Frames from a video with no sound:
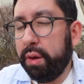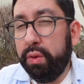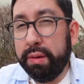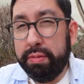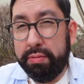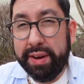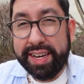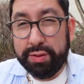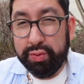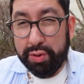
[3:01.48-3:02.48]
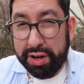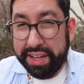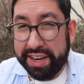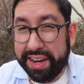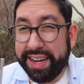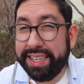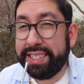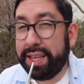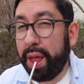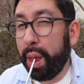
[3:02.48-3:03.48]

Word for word: Ooh, the blueberry is really nice.